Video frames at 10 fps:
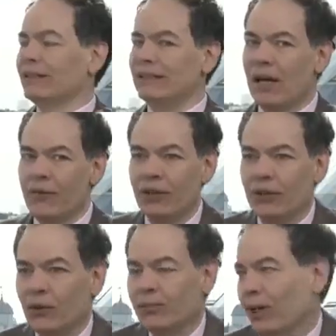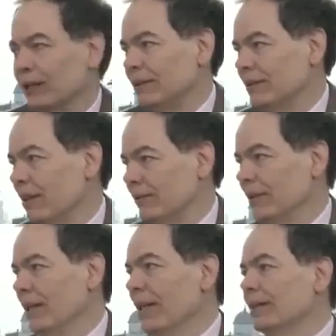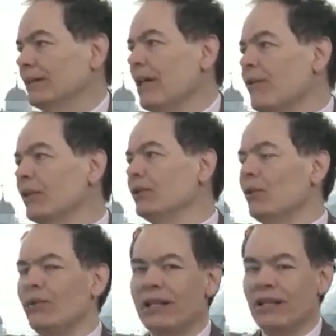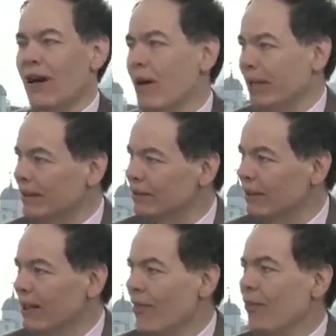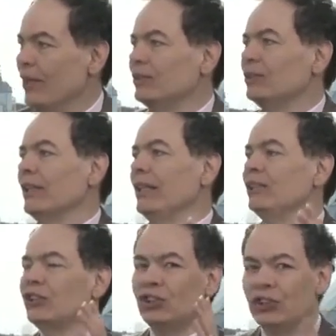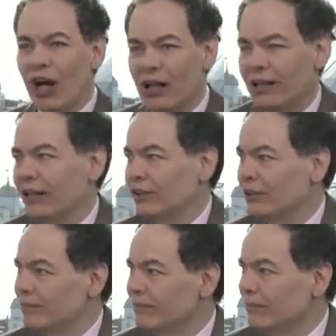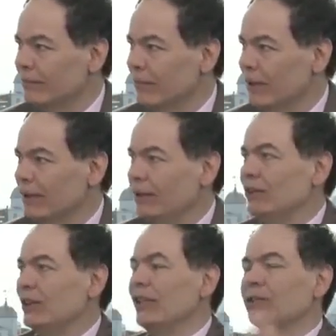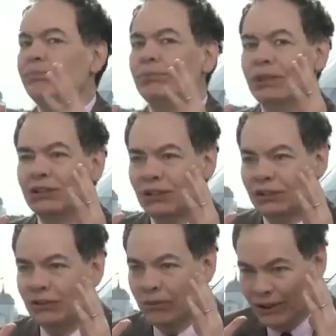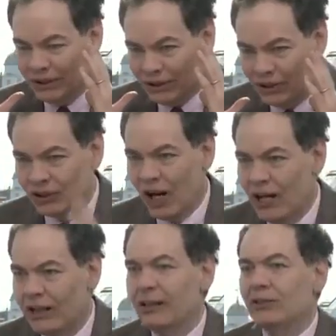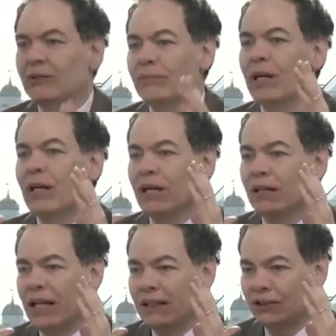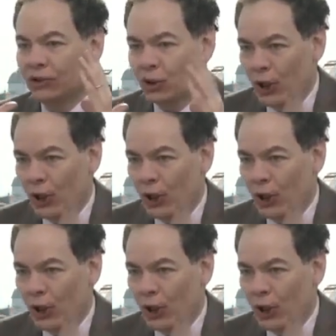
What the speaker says: It has nothing to do with price discovery. It has nothing to do with economics. This is Stalinism. This is Stalinism that's